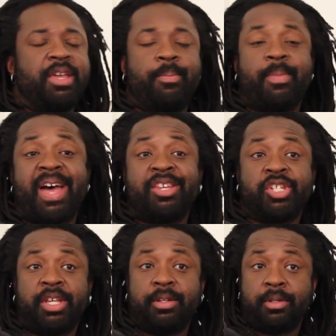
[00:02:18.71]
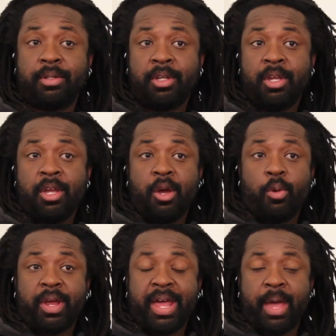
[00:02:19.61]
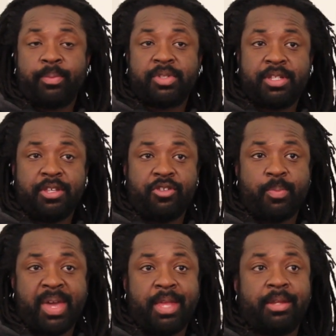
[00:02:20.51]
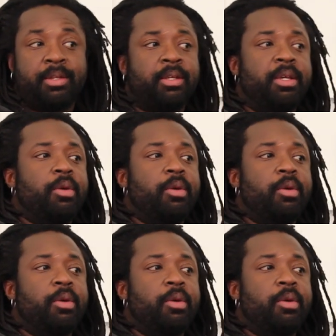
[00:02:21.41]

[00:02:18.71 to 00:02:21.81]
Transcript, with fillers: imagine what happened to these men,